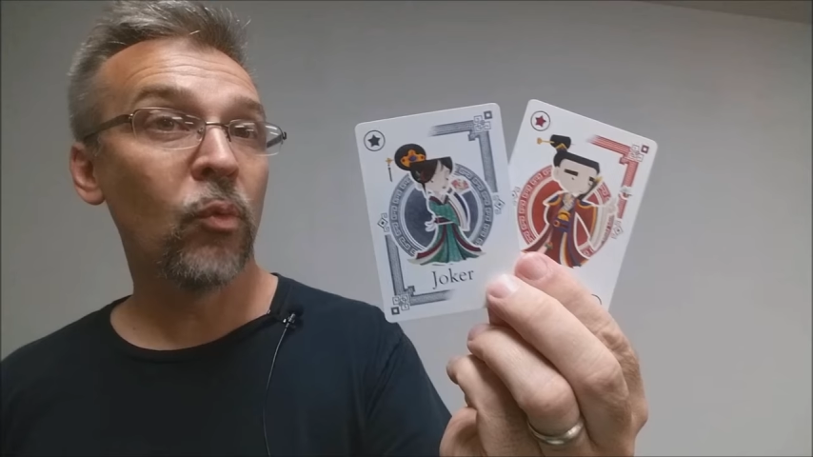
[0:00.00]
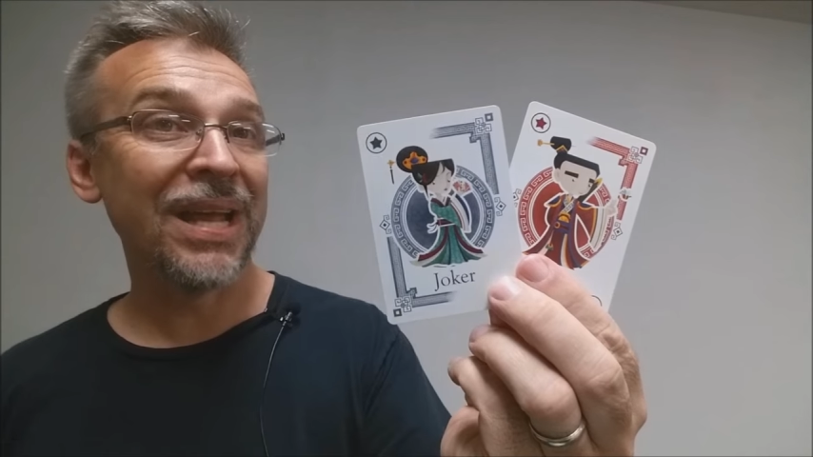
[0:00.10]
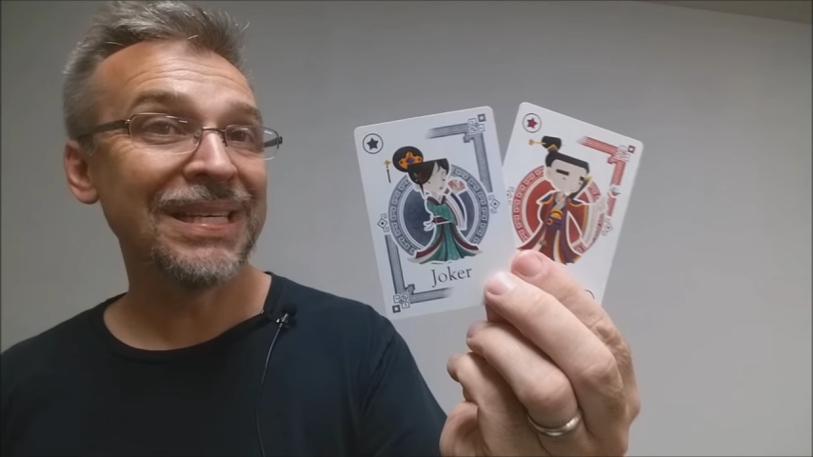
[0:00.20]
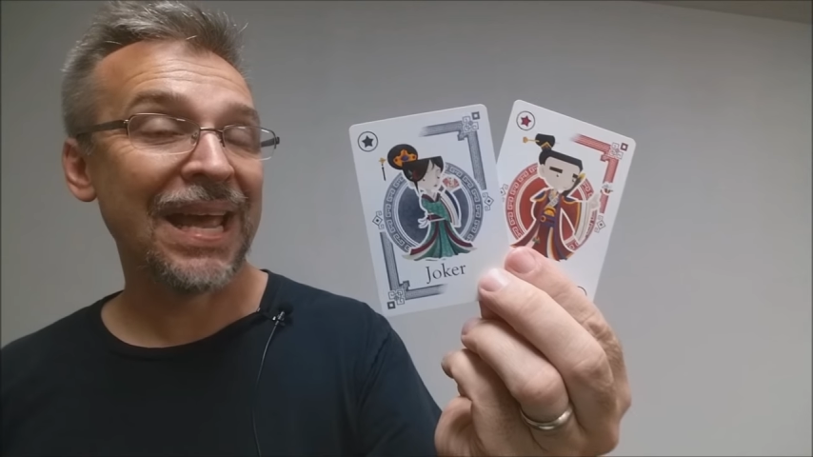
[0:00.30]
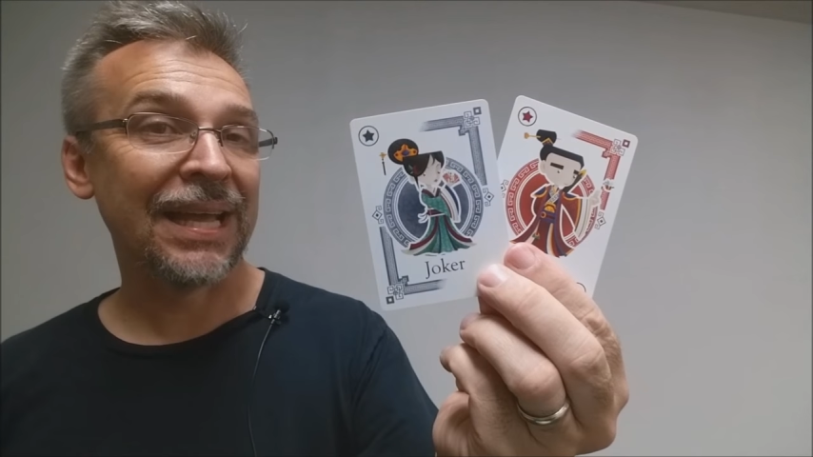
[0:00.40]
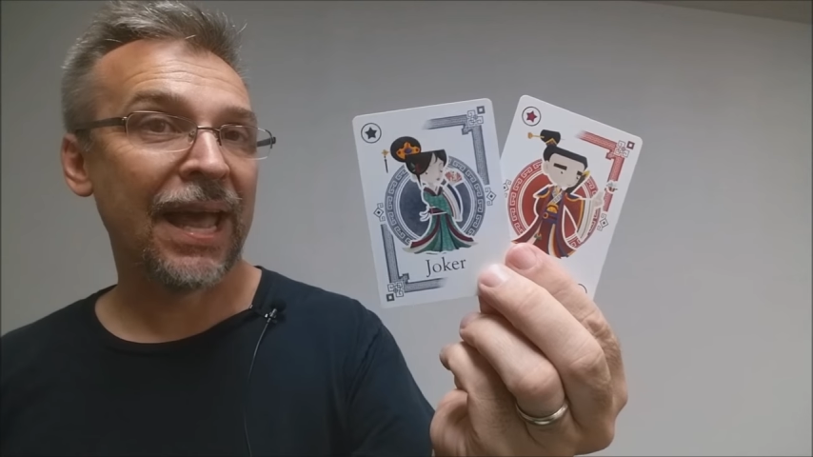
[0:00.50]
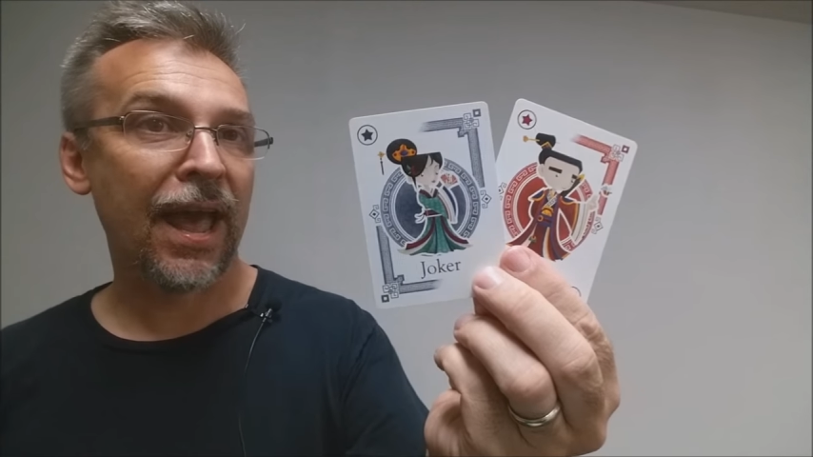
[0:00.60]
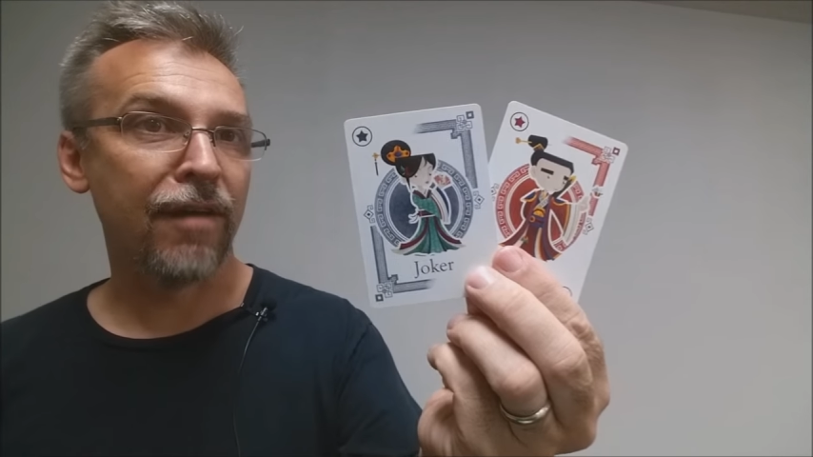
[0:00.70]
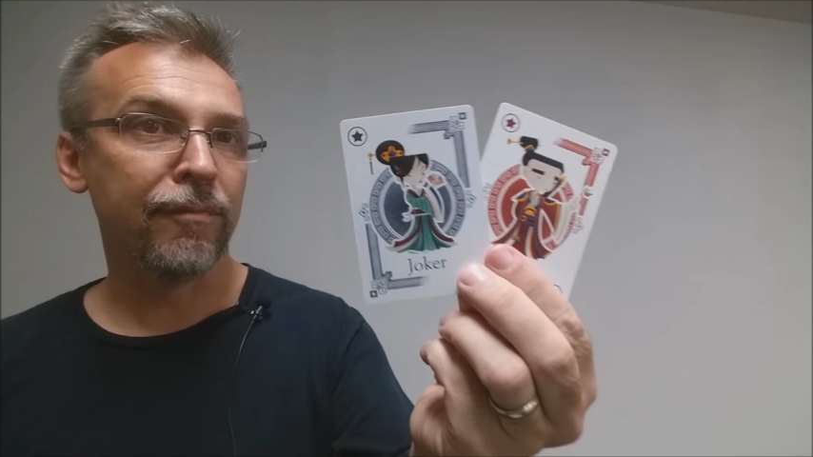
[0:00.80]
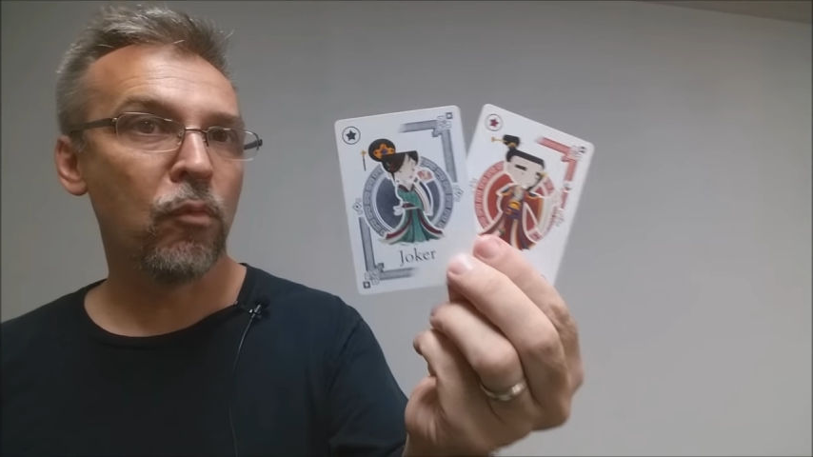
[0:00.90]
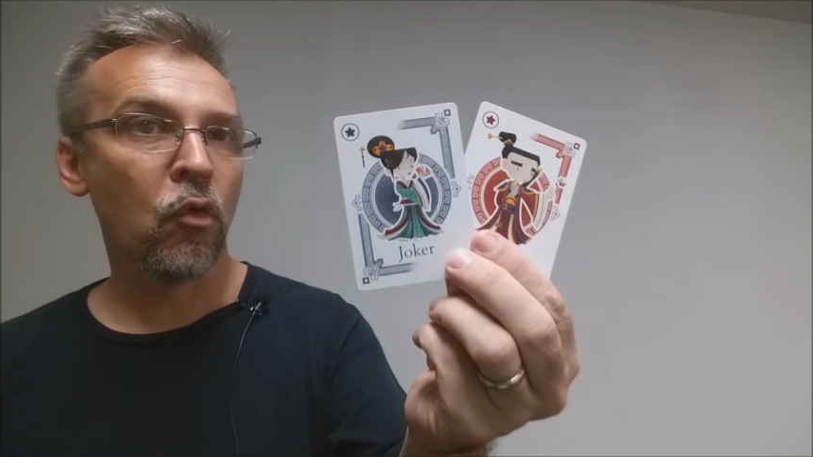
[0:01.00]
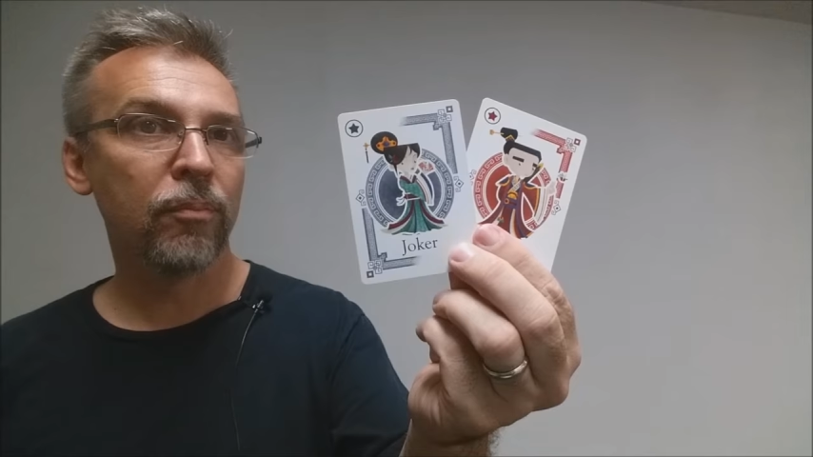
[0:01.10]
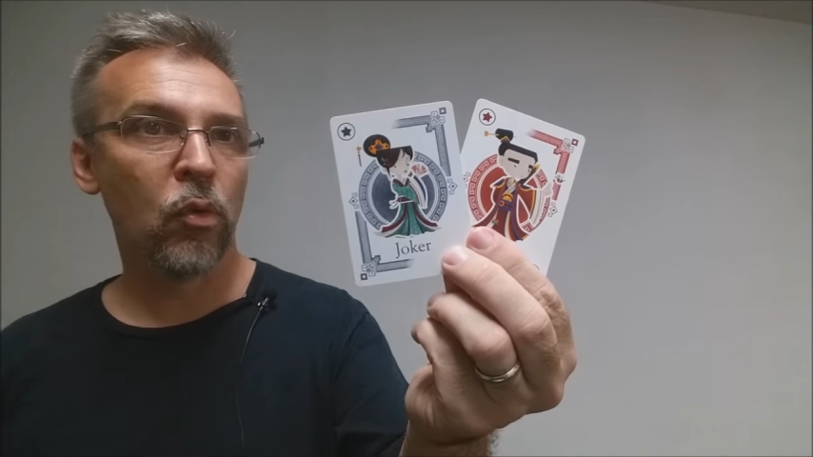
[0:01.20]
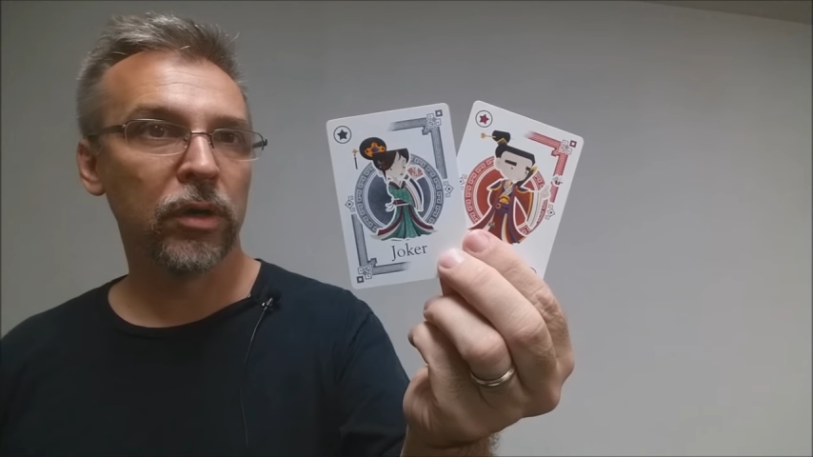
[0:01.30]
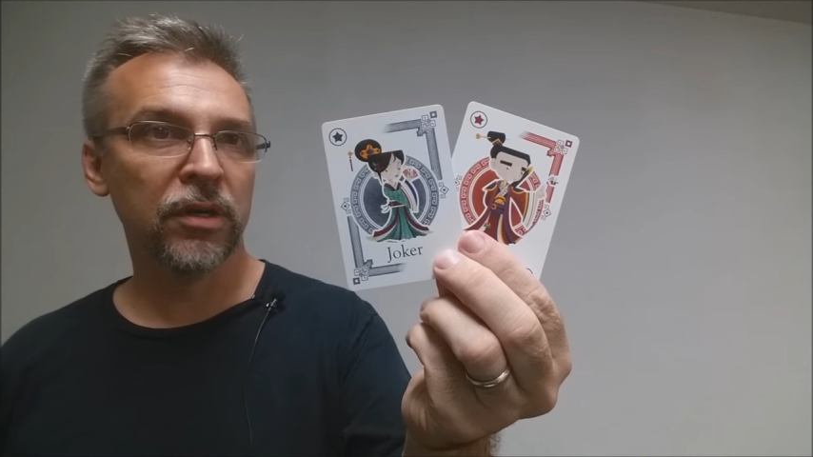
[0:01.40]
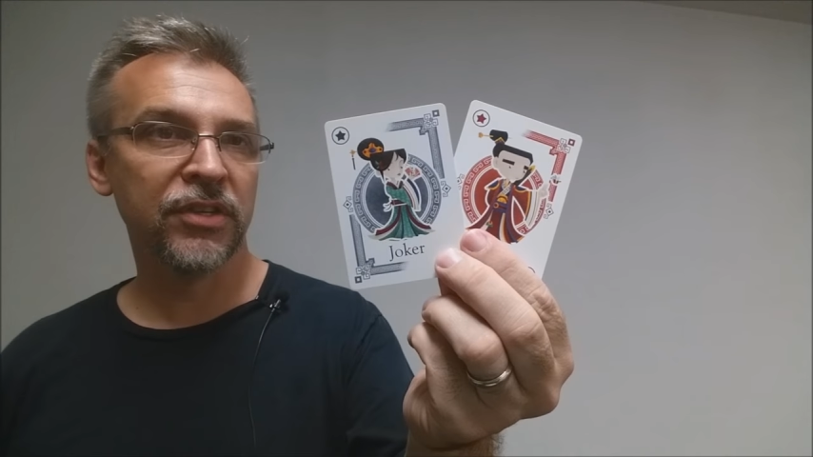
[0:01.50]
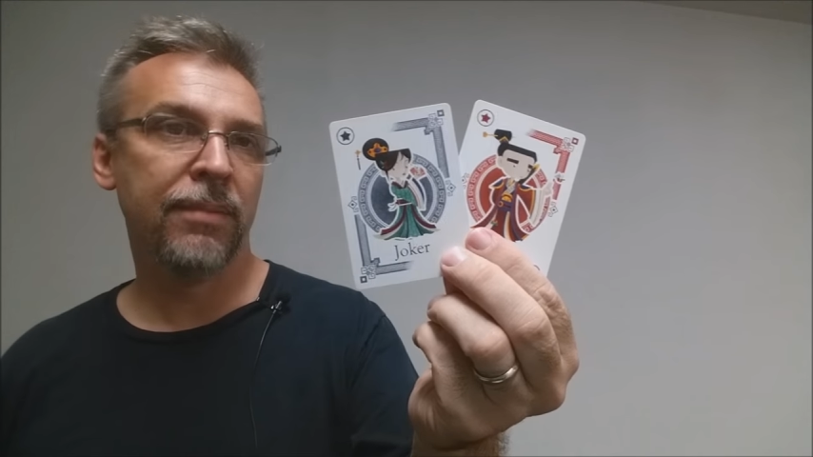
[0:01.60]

red deck have more borders